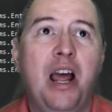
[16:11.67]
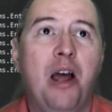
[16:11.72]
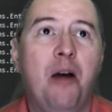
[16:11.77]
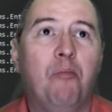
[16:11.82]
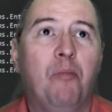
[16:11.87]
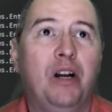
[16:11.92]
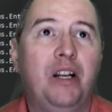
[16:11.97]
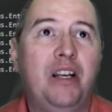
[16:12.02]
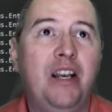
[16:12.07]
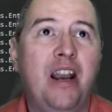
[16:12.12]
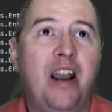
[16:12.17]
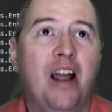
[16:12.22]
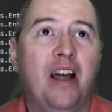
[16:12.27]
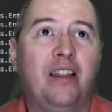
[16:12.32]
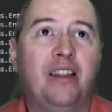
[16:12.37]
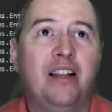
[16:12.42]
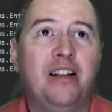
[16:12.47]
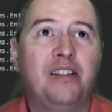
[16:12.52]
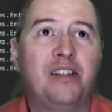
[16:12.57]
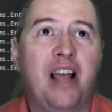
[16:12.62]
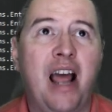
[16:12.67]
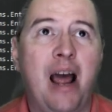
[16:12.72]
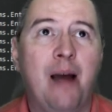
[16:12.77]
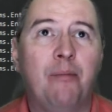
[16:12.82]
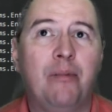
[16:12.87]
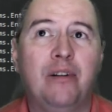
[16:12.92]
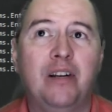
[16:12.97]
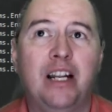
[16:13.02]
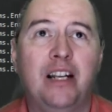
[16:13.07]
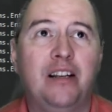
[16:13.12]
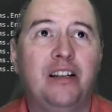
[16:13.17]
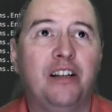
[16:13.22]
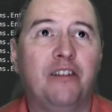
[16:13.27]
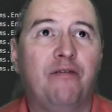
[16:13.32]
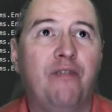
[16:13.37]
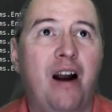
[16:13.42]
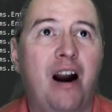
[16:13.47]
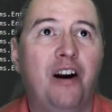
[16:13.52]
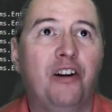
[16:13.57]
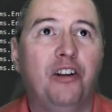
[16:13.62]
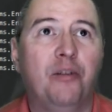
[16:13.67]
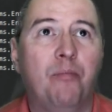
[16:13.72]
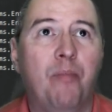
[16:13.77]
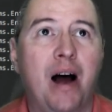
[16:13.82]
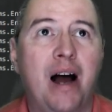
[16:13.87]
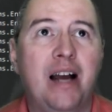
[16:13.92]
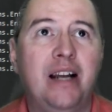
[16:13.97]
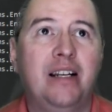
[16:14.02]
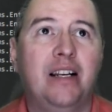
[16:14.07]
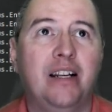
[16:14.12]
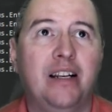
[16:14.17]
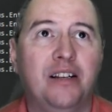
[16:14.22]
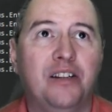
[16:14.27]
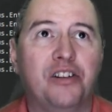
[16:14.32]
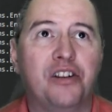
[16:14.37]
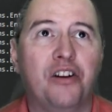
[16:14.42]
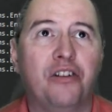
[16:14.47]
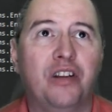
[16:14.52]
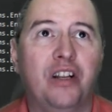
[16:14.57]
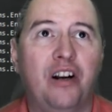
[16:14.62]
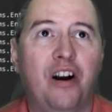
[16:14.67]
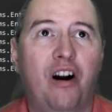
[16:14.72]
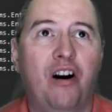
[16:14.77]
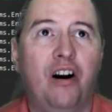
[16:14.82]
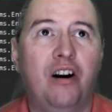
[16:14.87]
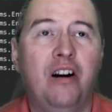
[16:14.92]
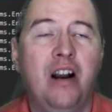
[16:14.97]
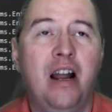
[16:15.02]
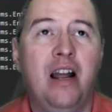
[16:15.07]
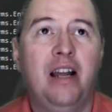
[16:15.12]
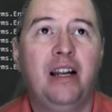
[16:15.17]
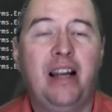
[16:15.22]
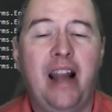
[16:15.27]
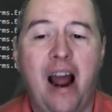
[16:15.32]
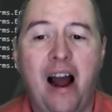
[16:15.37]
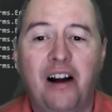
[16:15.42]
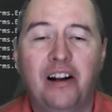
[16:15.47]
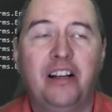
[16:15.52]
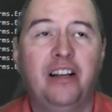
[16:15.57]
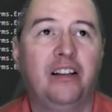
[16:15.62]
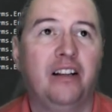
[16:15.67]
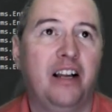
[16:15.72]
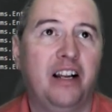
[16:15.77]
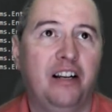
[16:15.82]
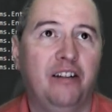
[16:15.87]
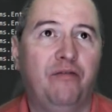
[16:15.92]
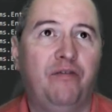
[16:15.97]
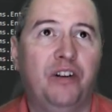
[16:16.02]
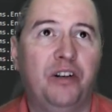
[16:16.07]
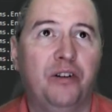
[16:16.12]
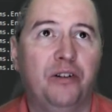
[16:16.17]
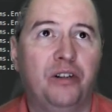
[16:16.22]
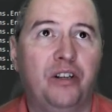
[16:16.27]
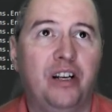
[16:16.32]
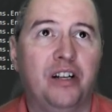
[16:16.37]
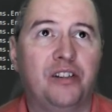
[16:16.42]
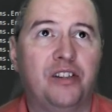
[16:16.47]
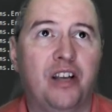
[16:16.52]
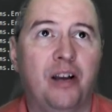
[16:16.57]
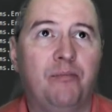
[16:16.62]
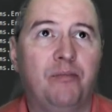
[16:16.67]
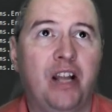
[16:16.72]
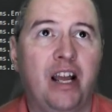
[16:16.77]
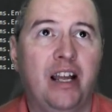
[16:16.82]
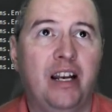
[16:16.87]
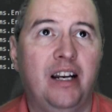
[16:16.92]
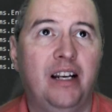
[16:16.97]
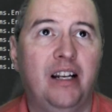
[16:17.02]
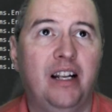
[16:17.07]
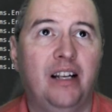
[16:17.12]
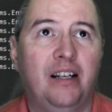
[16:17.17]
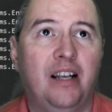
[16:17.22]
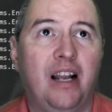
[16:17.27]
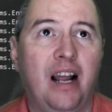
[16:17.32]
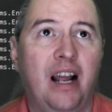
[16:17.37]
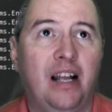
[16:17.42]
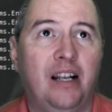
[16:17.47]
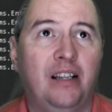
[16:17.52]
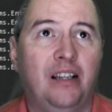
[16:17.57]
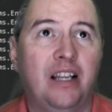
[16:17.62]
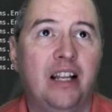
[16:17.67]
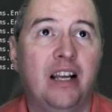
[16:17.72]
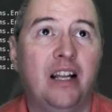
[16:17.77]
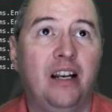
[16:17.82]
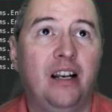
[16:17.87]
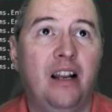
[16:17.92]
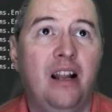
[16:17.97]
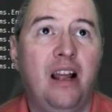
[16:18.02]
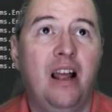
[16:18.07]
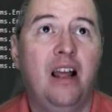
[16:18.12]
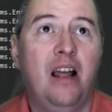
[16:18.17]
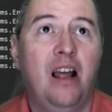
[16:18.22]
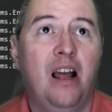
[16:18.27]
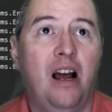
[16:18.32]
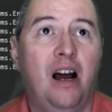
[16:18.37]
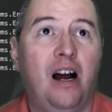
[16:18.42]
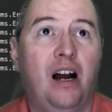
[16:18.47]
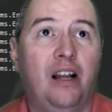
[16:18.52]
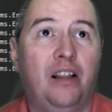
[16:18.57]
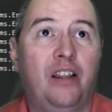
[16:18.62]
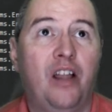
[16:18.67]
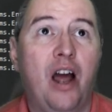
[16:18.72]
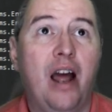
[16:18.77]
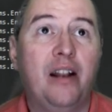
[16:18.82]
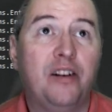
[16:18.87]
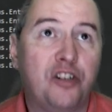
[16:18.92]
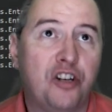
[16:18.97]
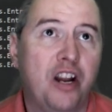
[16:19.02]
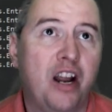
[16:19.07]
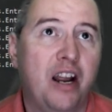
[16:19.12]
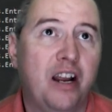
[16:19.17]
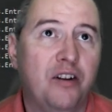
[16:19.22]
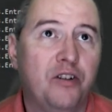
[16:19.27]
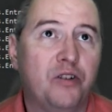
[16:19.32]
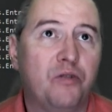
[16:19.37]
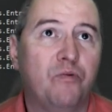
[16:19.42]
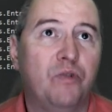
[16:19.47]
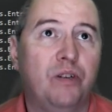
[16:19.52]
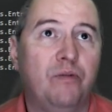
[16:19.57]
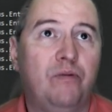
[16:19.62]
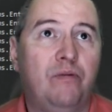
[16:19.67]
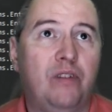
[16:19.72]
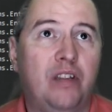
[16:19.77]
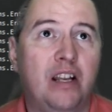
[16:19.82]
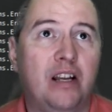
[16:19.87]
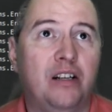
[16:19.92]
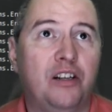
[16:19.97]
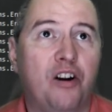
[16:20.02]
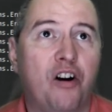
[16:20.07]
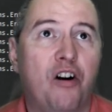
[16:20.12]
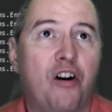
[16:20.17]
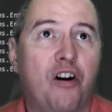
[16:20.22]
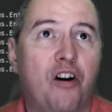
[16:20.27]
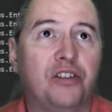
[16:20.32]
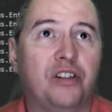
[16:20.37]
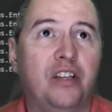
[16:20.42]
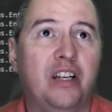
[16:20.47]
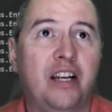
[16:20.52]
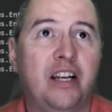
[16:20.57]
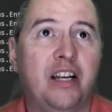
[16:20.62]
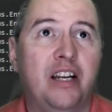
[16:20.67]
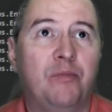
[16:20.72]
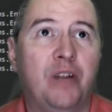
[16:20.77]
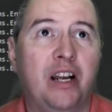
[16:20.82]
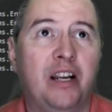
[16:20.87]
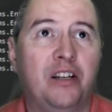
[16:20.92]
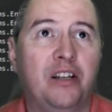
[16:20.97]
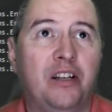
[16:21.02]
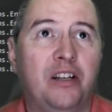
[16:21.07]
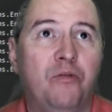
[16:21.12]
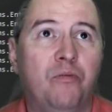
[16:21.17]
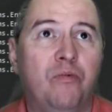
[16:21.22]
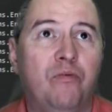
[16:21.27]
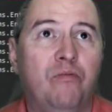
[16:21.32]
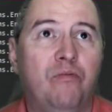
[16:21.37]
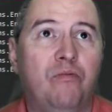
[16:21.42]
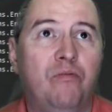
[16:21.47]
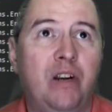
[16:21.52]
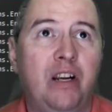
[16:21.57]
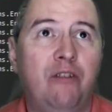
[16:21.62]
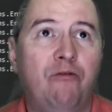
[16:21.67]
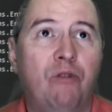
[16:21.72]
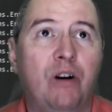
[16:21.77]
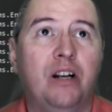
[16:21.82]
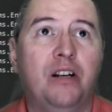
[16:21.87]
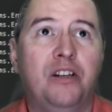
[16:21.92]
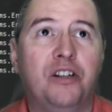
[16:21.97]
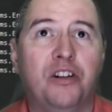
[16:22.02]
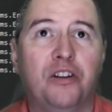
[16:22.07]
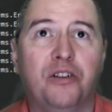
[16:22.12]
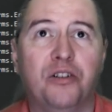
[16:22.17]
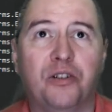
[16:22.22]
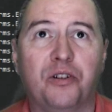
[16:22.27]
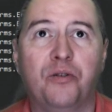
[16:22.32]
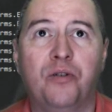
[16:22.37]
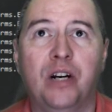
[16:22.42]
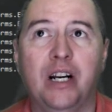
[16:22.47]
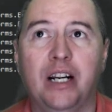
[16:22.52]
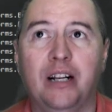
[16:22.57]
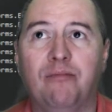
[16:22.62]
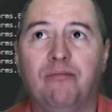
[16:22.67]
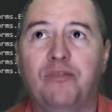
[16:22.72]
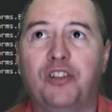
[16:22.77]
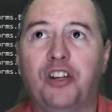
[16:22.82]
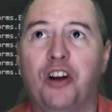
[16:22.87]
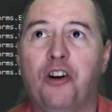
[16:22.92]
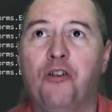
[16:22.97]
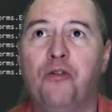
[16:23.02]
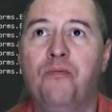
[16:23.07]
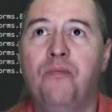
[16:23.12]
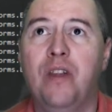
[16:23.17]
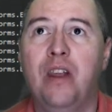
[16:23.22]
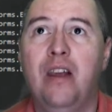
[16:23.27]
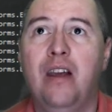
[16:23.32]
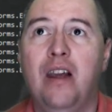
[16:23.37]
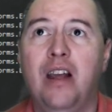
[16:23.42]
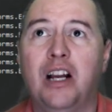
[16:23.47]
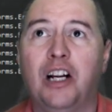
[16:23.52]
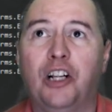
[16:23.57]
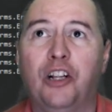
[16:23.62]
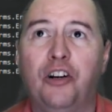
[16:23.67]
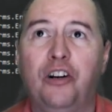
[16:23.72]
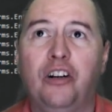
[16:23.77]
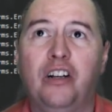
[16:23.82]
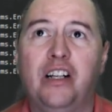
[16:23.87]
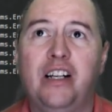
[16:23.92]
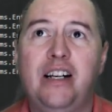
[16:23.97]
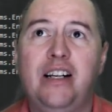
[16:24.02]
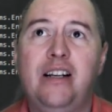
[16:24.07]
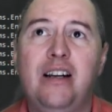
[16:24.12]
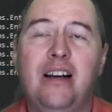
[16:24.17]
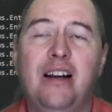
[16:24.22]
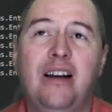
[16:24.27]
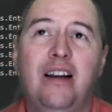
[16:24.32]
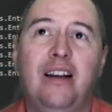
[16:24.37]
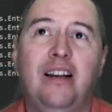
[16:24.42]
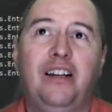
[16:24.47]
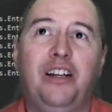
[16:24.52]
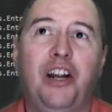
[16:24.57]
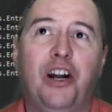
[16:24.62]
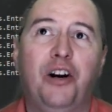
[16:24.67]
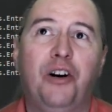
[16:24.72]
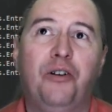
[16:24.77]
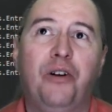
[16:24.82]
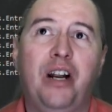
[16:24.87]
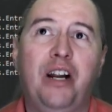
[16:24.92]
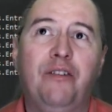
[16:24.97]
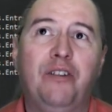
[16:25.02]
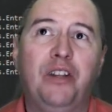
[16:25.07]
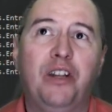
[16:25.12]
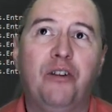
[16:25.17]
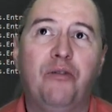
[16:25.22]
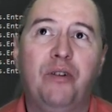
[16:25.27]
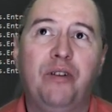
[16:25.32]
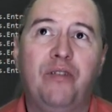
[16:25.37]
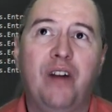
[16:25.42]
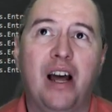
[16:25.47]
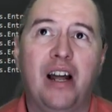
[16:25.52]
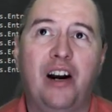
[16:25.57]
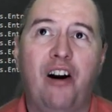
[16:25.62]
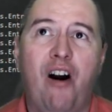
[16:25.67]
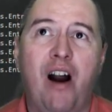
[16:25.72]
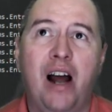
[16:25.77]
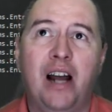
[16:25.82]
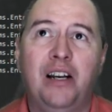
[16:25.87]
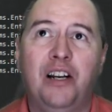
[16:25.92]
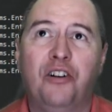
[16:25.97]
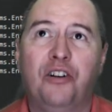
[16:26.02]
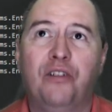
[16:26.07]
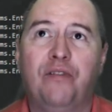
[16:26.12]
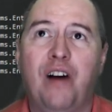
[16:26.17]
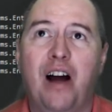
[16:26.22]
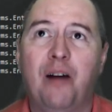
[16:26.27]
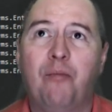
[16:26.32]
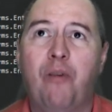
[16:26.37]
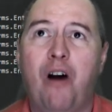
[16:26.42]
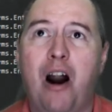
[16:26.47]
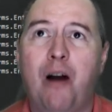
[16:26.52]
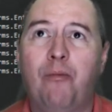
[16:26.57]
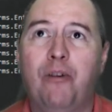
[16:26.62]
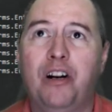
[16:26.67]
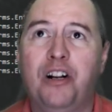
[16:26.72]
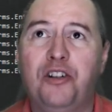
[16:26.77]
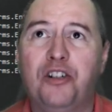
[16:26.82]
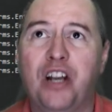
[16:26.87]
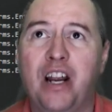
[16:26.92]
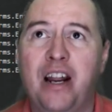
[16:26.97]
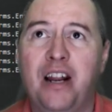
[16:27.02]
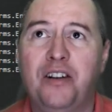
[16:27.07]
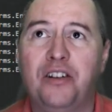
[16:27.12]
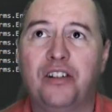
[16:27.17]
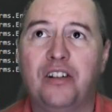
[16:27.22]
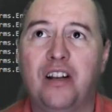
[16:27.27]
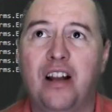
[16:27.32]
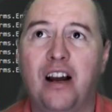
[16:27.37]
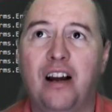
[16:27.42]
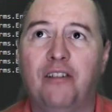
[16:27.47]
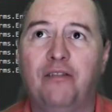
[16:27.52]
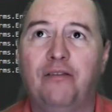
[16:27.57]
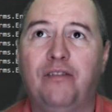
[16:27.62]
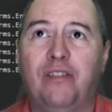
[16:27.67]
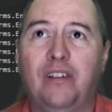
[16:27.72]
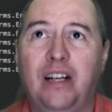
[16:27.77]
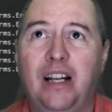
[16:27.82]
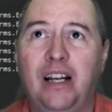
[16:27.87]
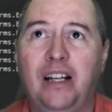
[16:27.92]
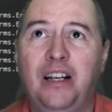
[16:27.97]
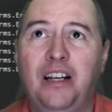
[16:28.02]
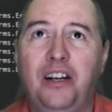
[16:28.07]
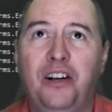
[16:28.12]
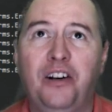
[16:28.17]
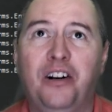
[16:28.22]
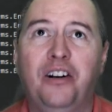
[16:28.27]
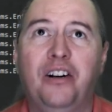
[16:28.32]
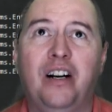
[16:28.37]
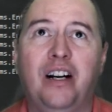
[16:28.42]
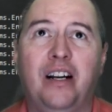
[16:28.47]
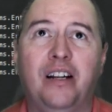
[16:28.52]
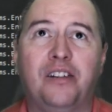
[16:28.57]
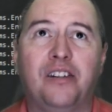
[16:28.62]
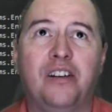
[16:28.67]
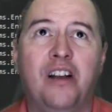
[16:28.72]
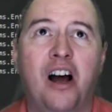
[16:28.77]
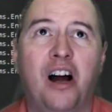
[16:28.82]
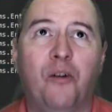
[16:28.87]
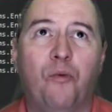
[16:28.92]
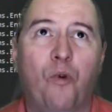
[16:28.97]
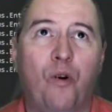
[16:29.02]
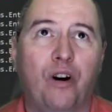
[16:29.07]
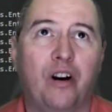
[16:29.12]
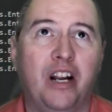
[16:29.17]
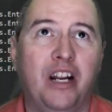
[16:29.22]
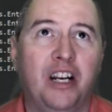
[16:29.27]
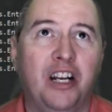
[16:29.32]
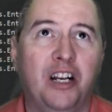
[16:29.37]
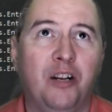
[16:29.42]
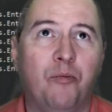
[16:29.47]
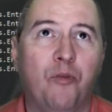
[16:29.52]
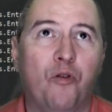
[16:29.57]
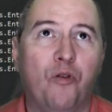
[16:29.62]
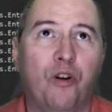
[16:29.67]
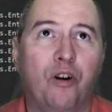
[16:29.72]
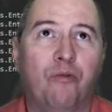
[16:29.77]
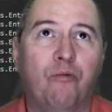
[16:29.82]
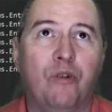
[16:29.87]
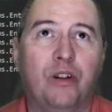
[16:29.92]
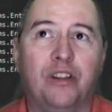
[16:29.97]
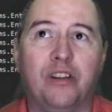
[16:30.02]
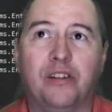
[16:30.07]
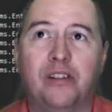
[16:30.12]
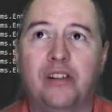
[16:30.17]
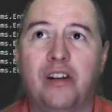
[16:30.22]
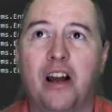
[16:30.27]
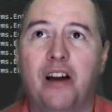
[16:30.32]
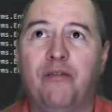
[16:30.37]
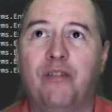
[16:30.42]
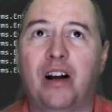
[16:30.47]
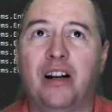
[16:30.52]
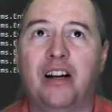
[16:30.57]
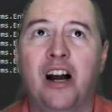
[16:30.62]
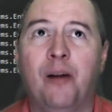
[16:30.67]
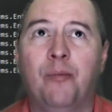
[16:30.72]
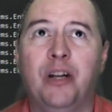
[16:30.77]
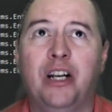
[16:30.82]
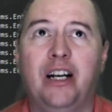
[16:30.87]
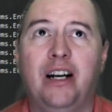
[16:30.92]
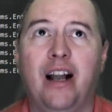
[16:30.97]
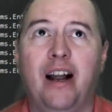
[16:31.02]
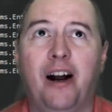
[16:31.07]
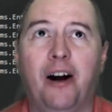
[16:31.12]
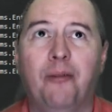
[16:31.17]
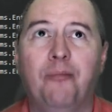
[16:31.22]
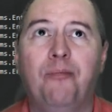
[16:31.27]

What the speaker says: but nothing's happening to fire the binding so that our calculated field gets updated, and then that change would then cause the update to be written to the screen. So clearly, even though we've got our iNotify_property_changed stuff in here, it's not working anymore with the stuff I commented out.